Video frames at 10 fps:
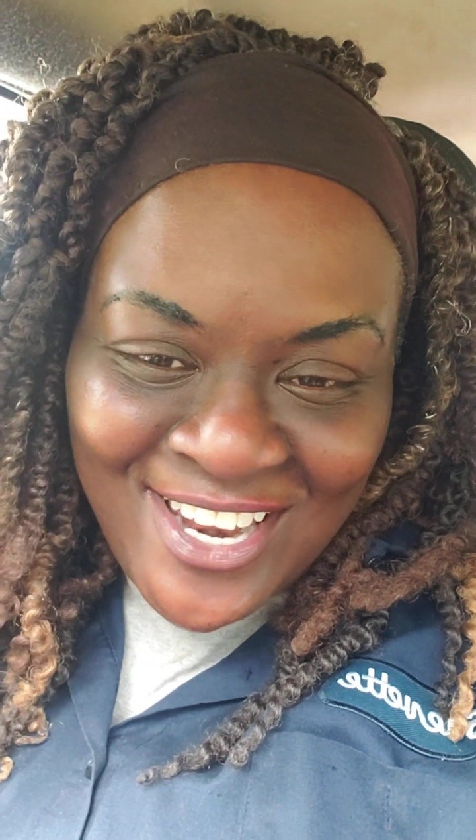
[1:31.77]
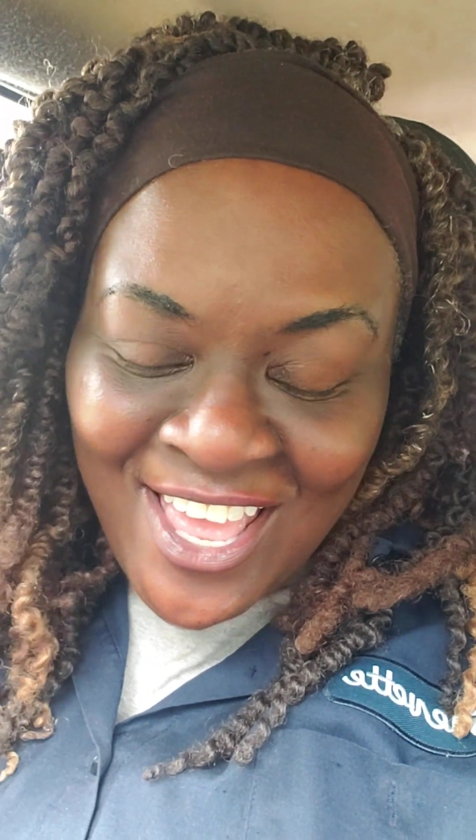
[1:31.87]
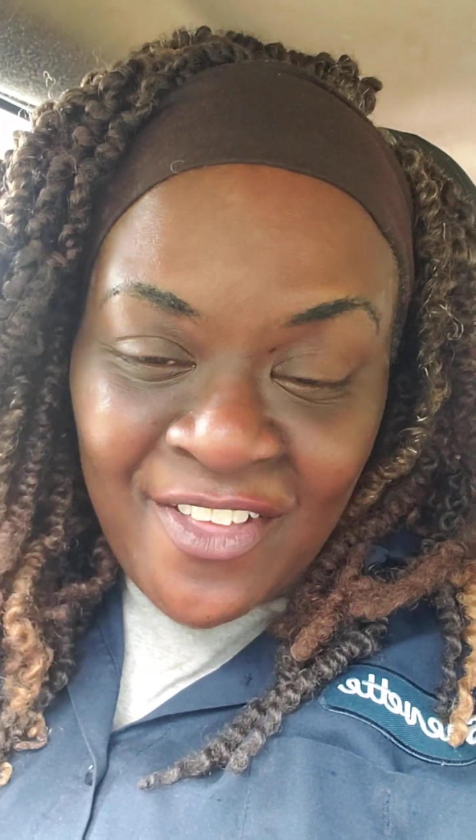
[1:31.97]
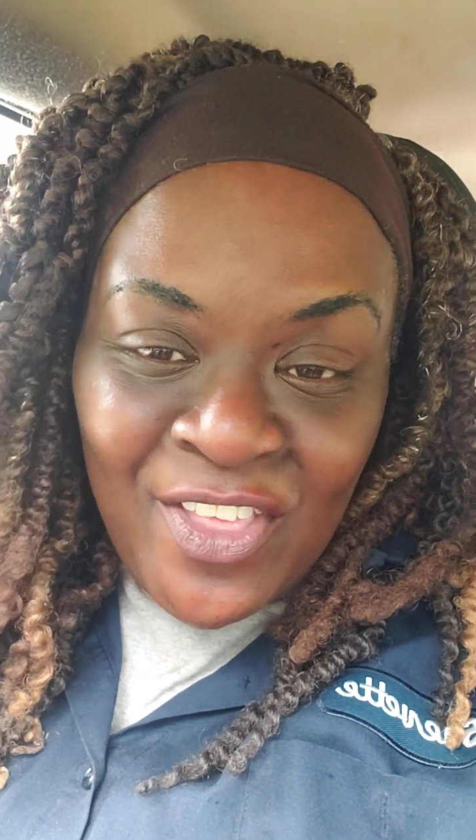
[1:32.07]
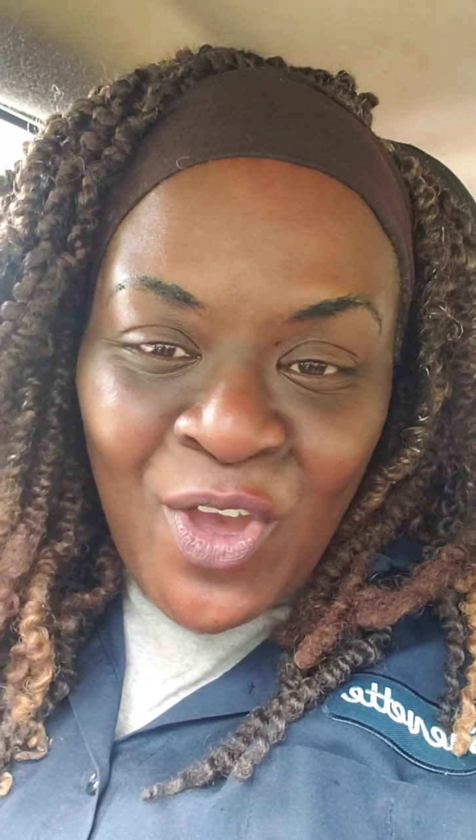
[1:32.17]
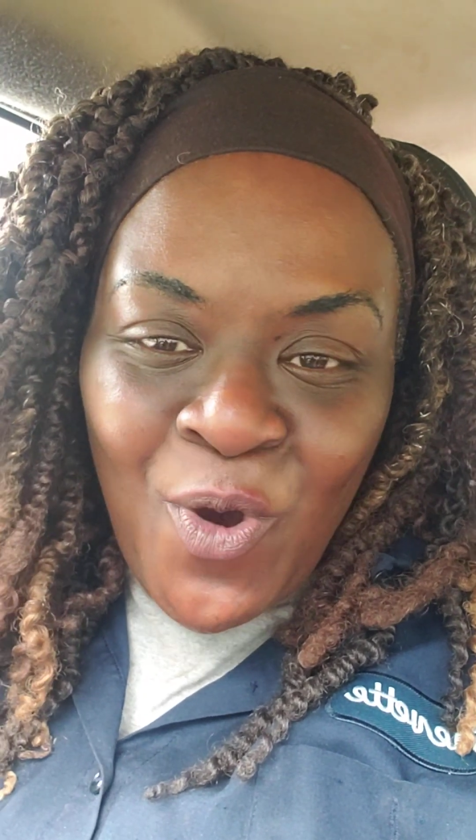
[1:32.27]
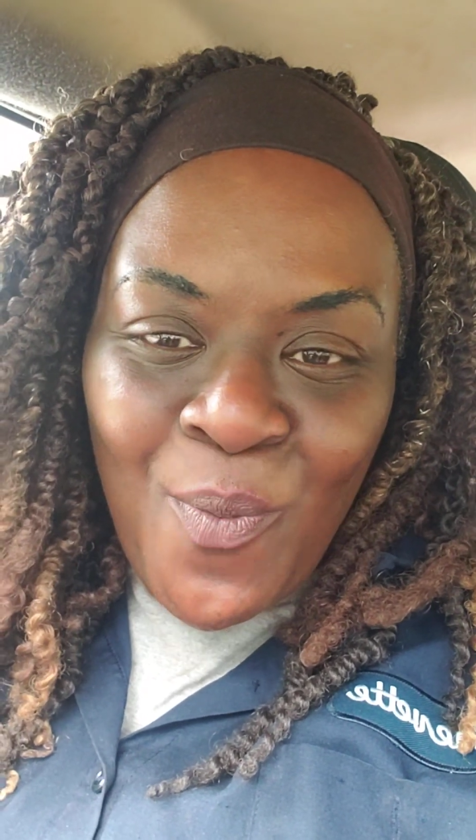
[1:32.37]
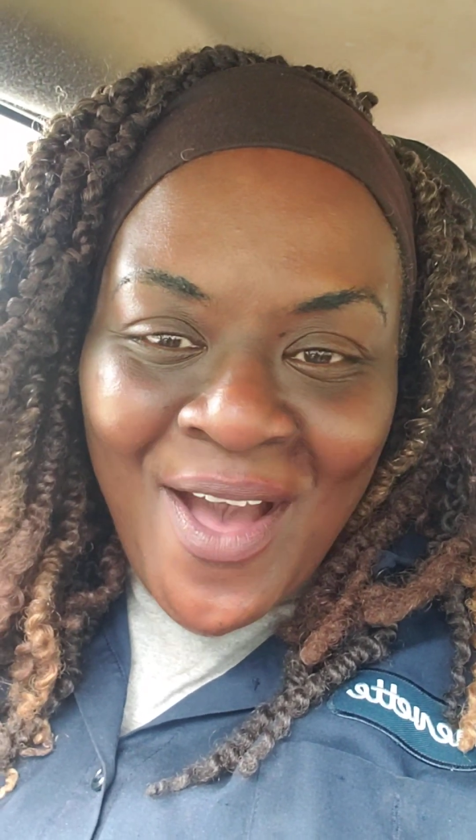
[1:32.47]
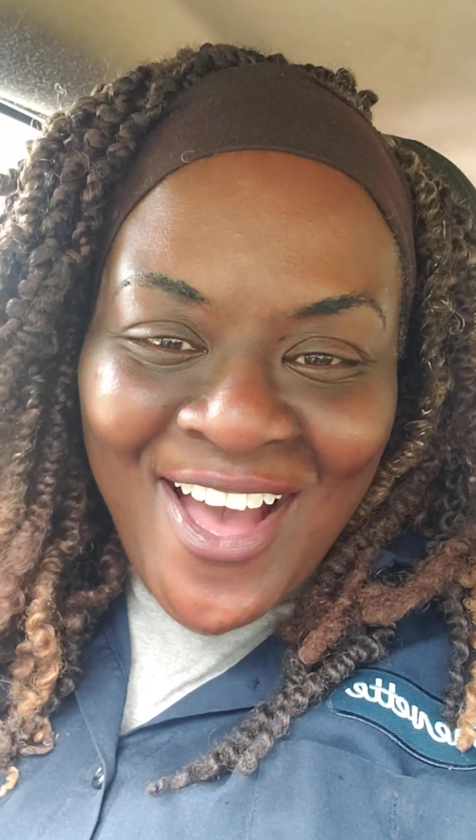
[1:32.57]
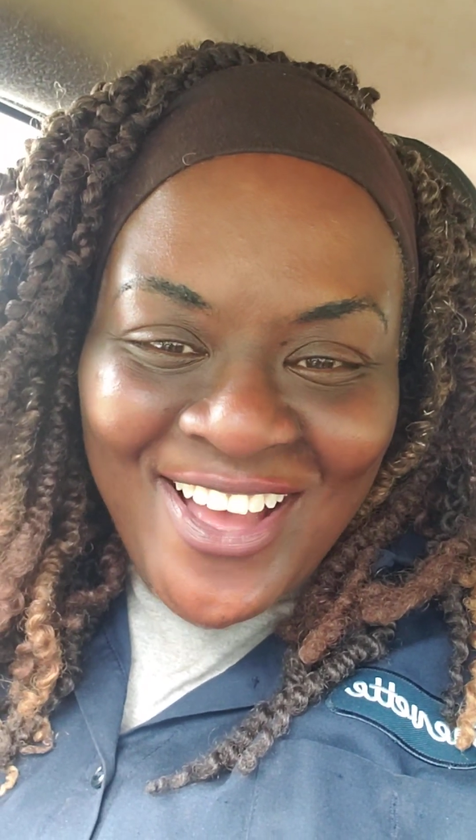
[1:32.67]
they have their
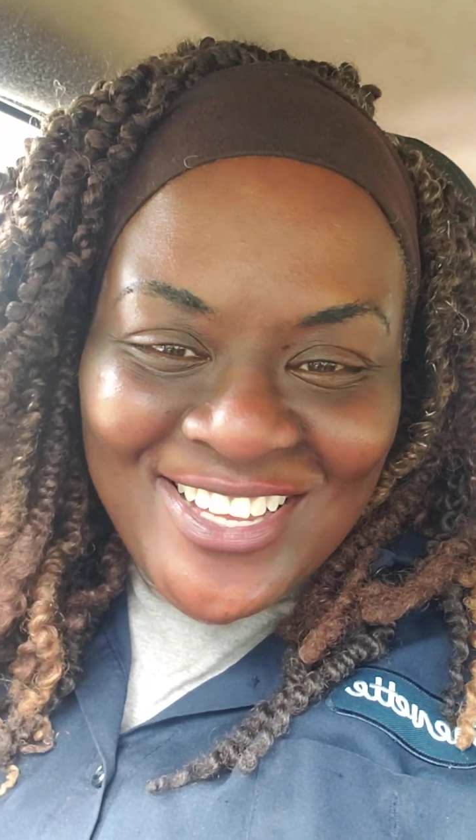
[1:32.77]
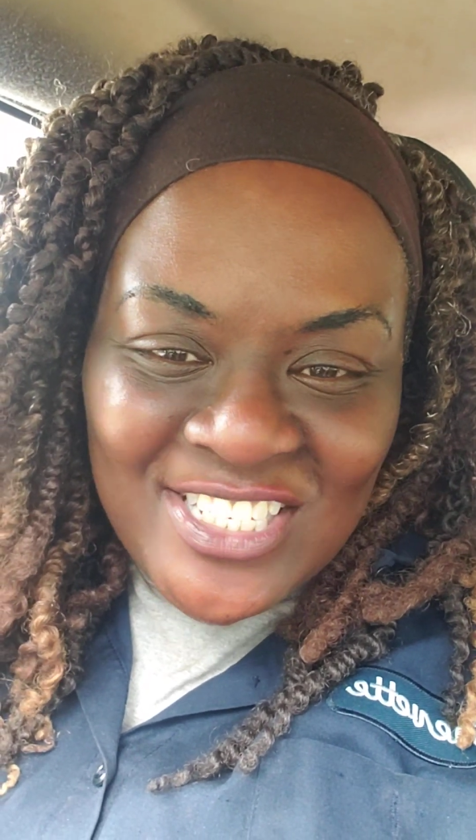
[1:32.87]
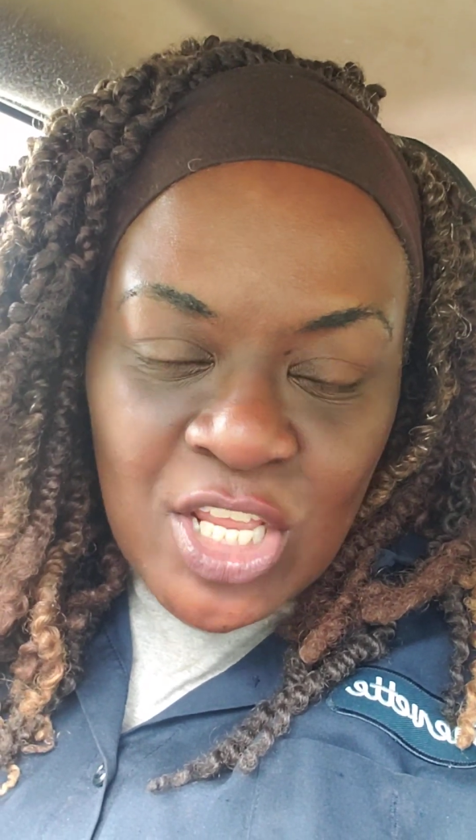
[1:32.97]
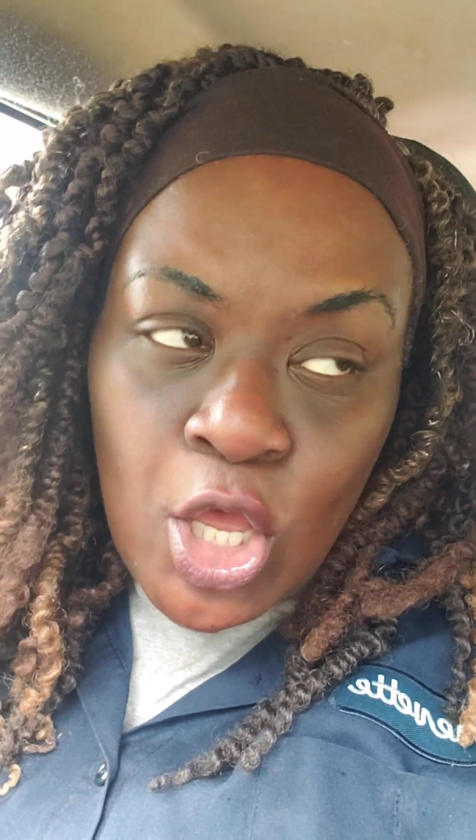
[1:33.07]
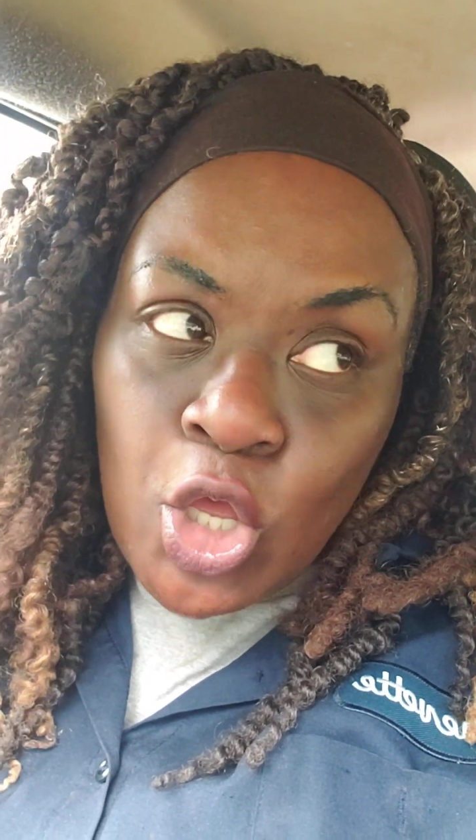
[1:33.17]
own minds